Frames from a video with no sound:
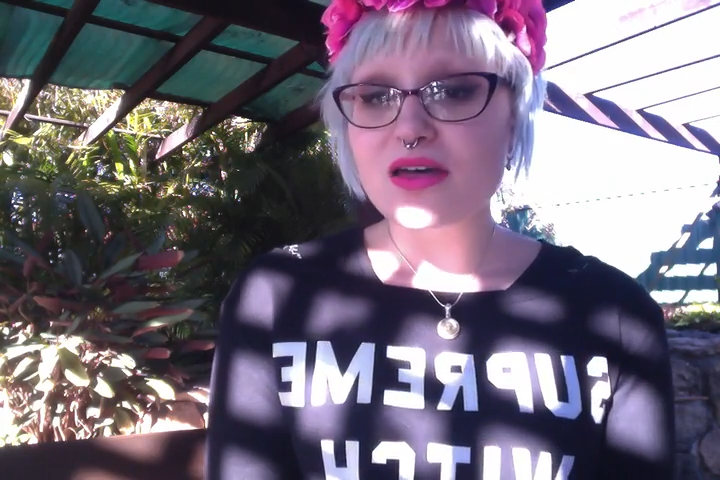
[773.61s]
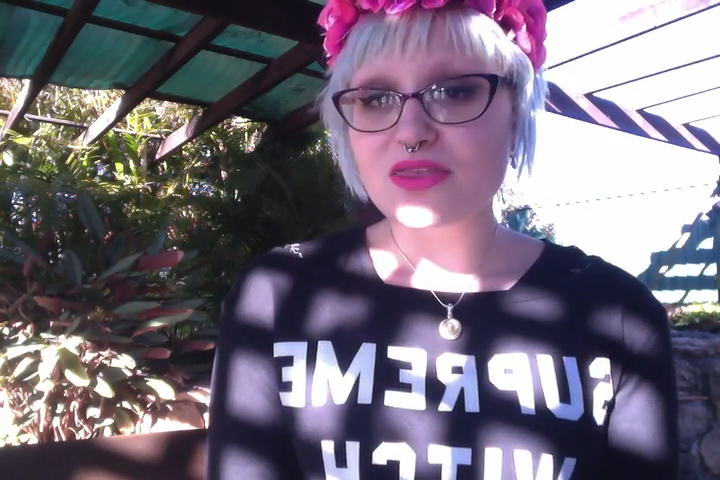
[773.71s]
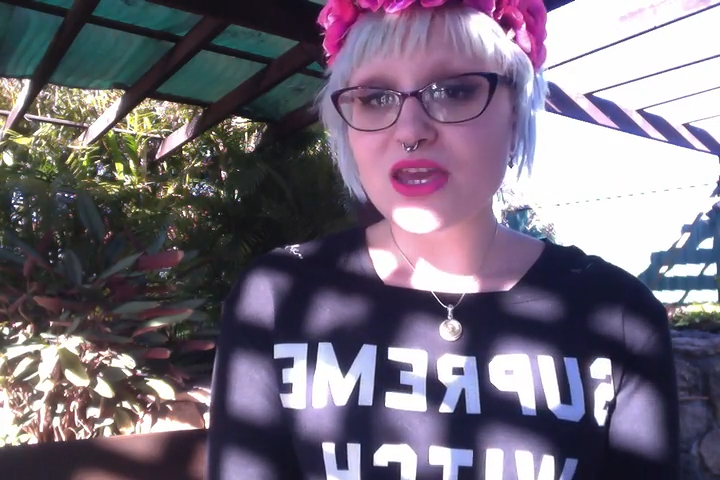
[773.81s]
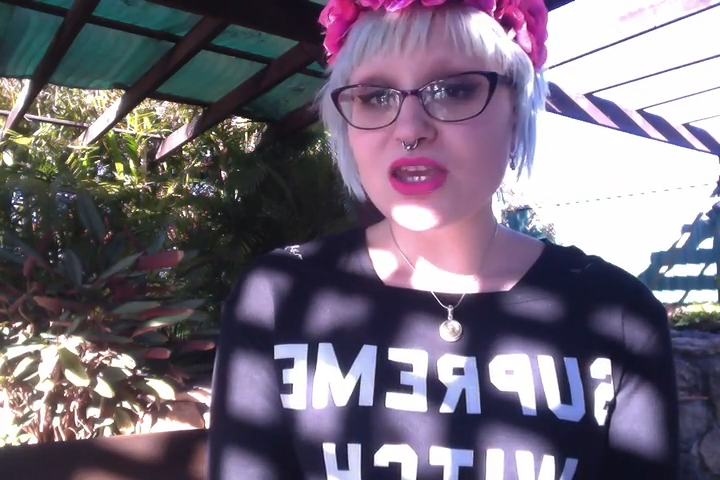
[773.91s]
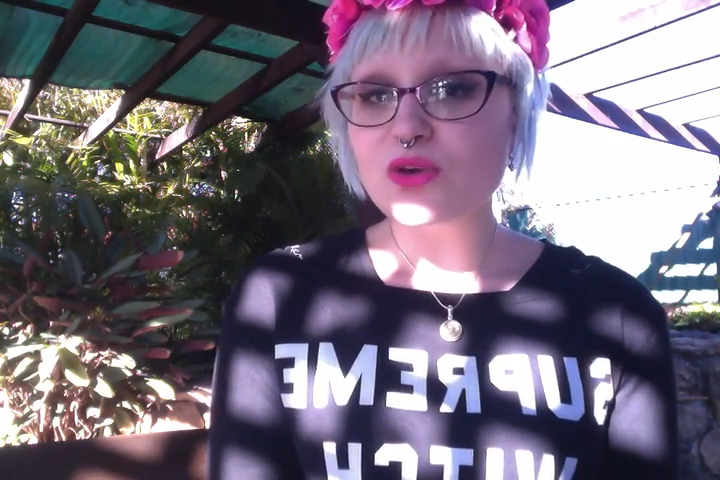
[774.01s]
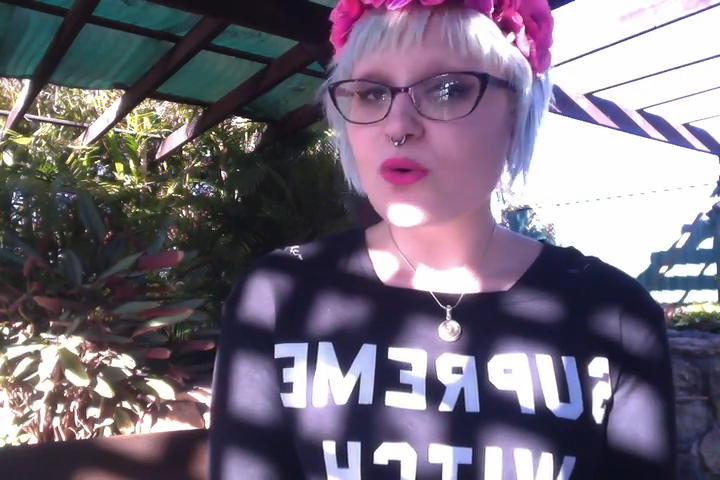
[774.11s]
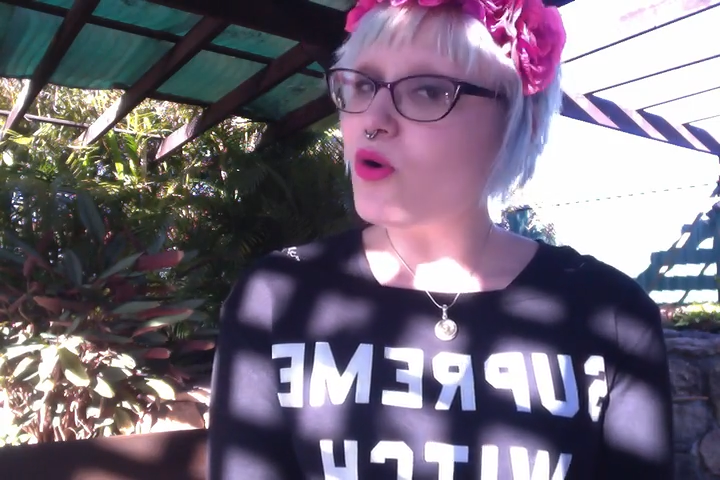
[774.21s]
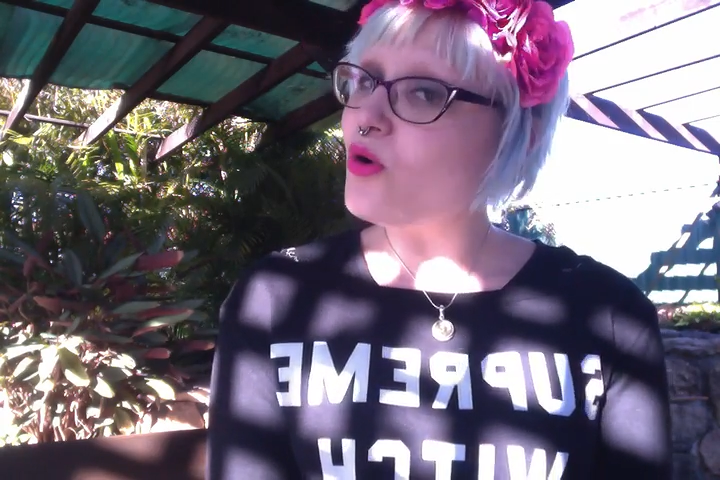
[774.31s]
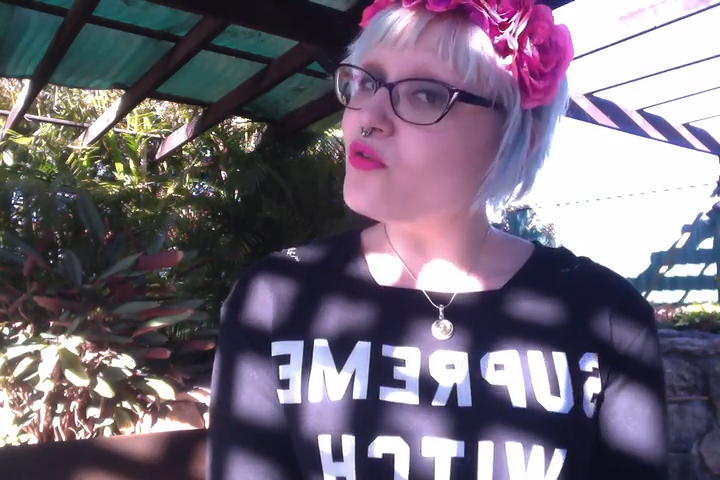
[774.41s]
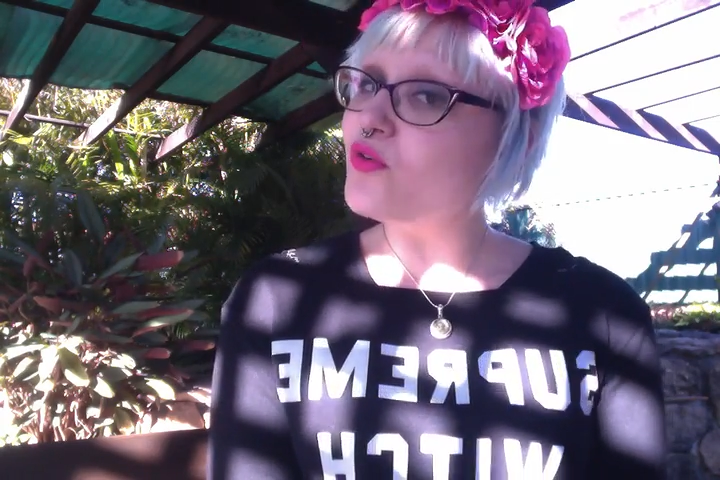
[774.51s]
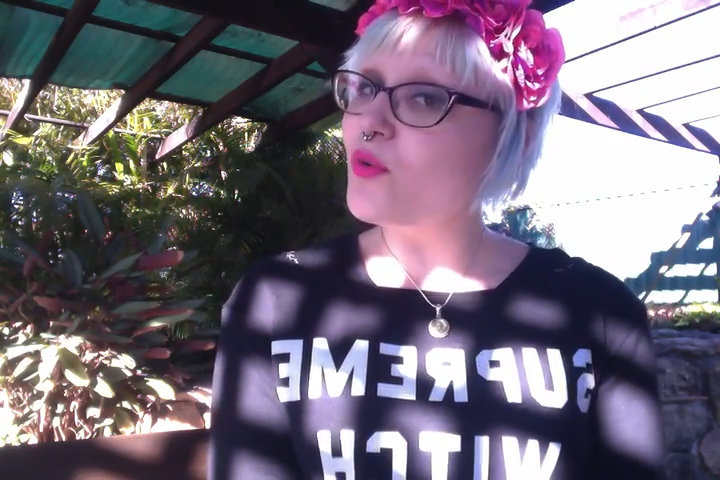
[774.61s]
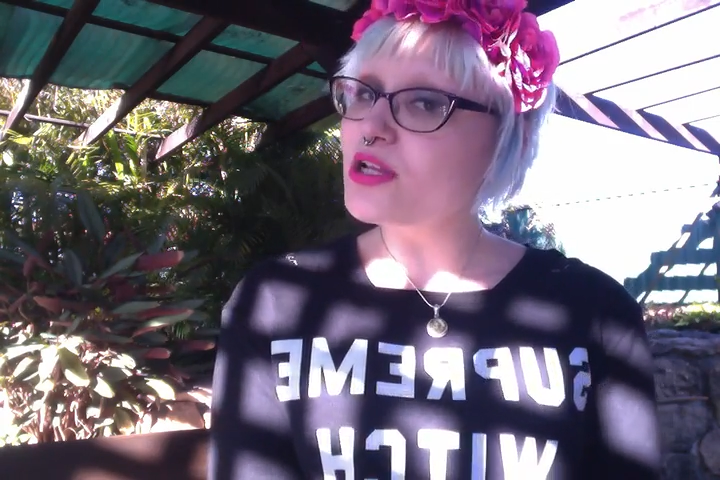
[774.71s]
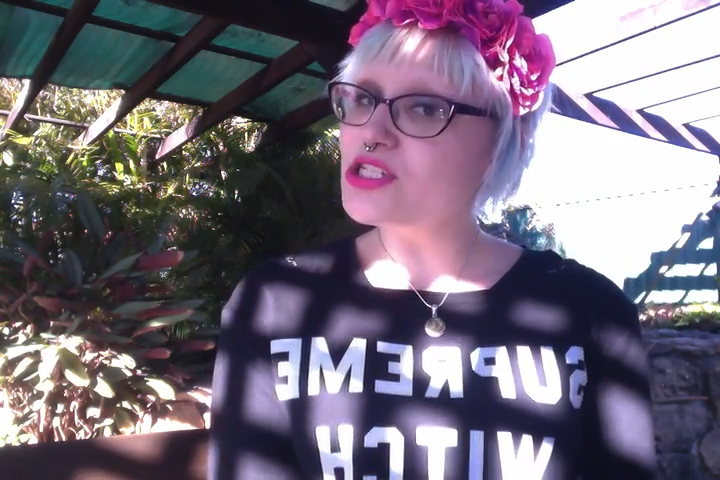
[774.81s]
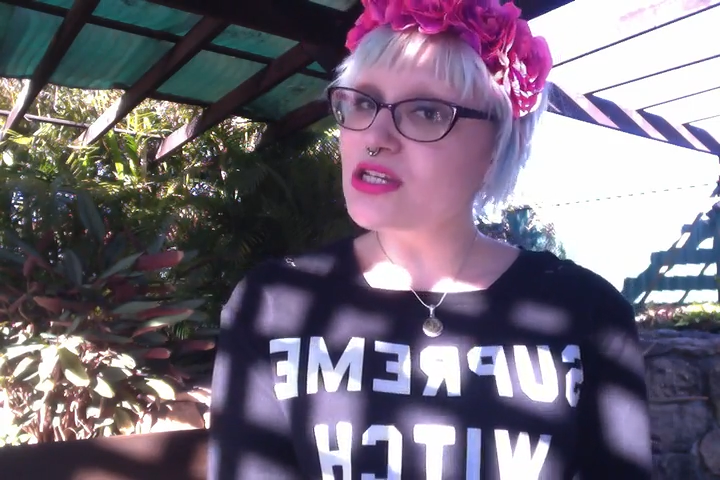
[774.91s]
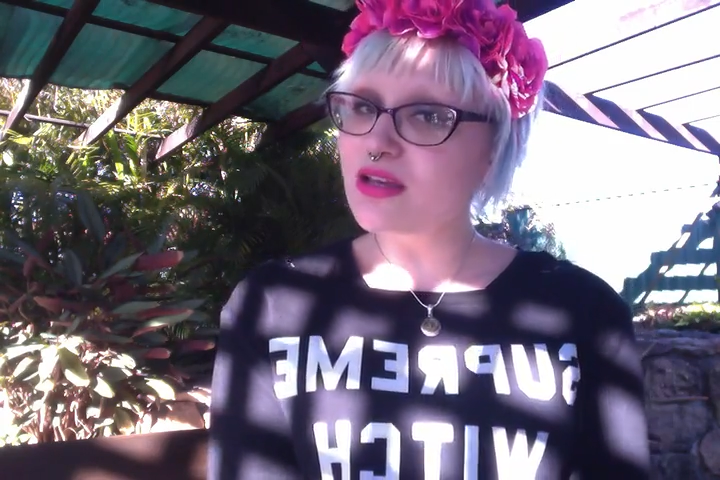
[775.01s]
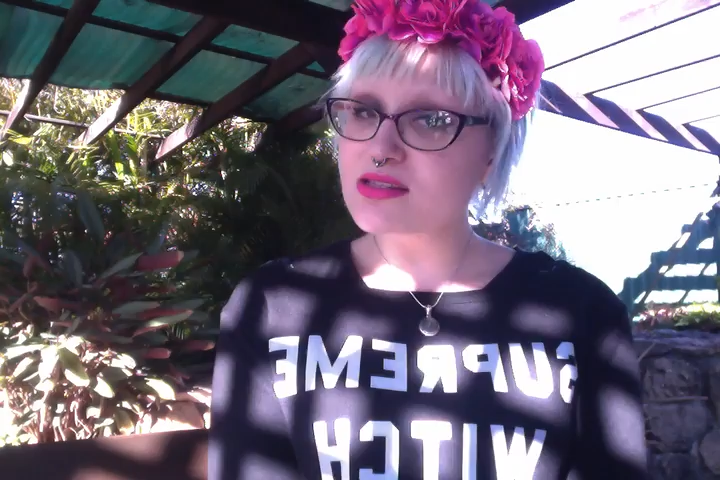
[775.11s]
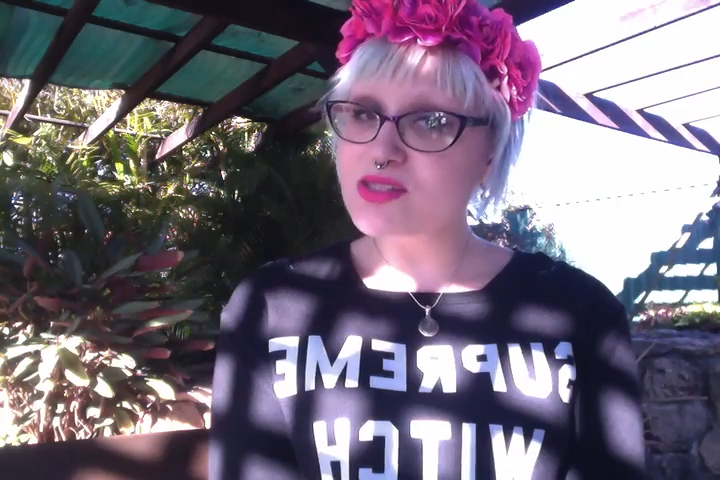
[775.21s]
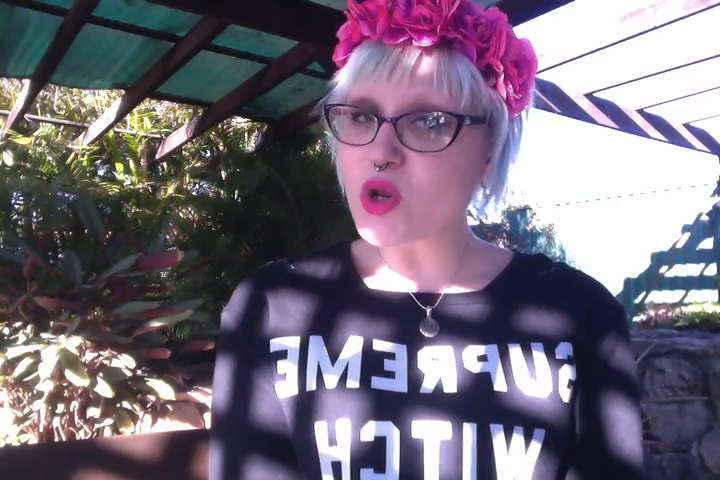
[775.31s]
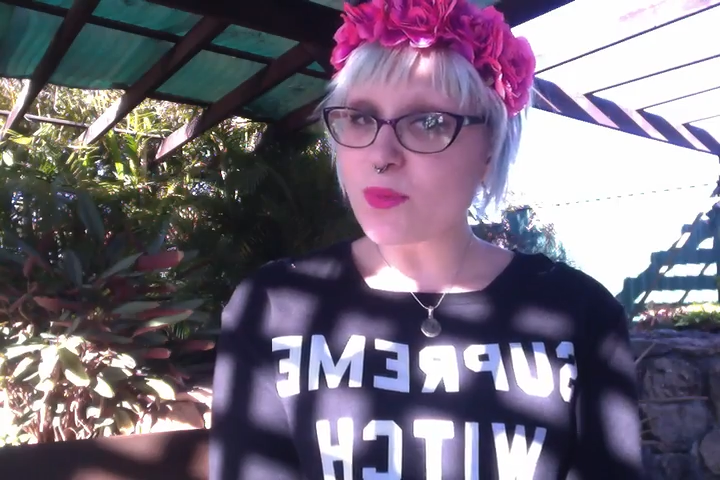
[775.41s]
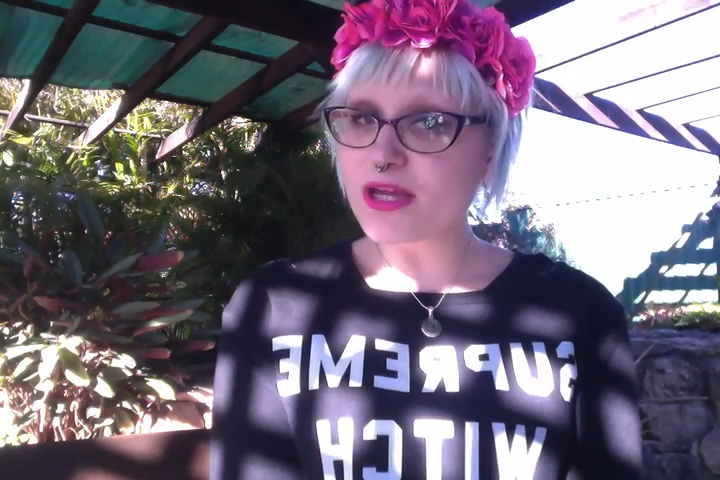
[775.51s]
thank you all for watching
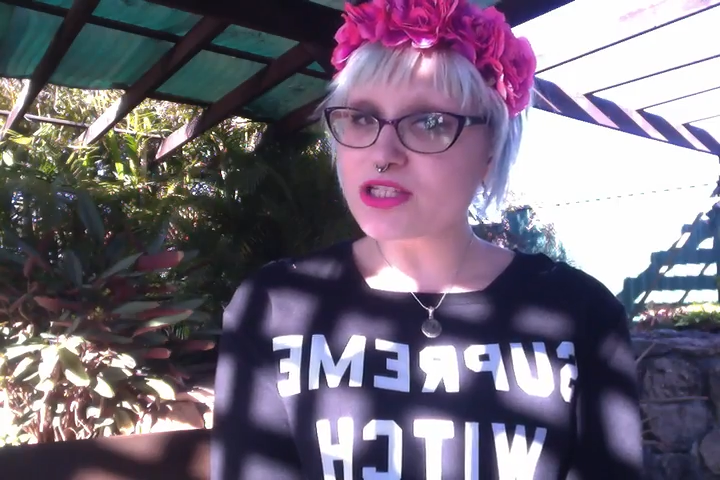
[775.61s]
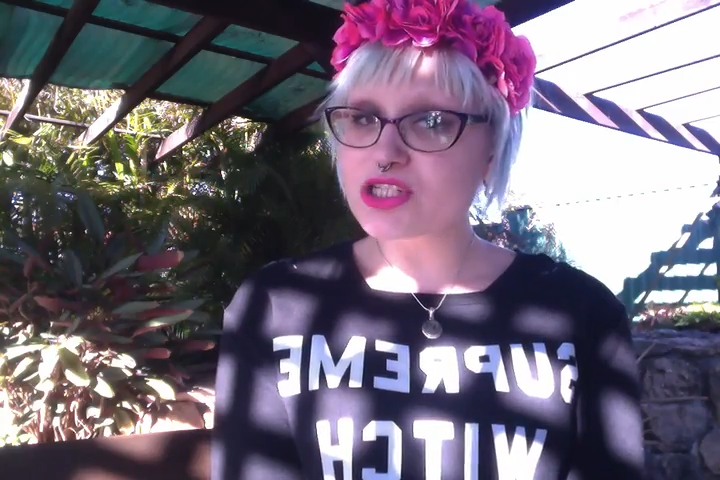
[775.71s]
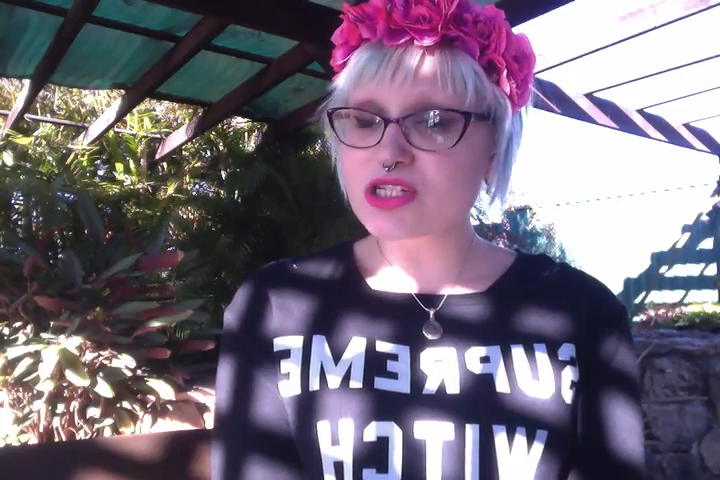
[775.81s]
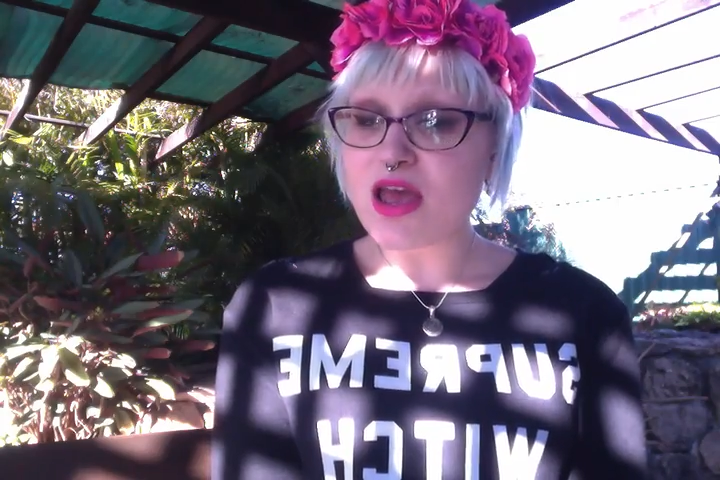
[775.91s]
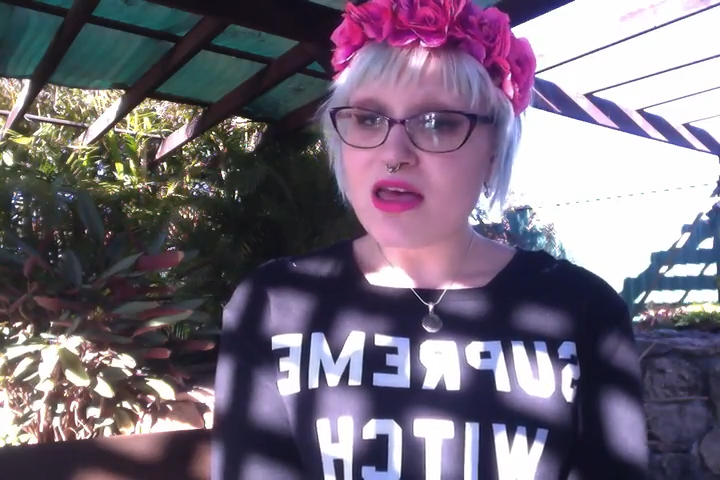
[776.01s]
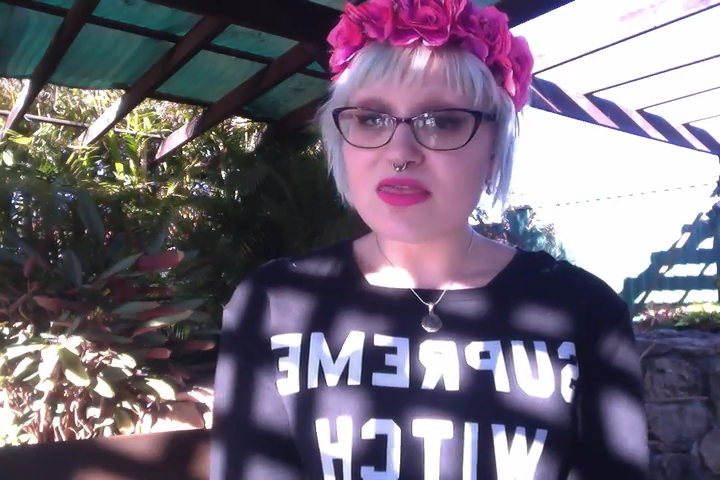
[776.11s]
so much.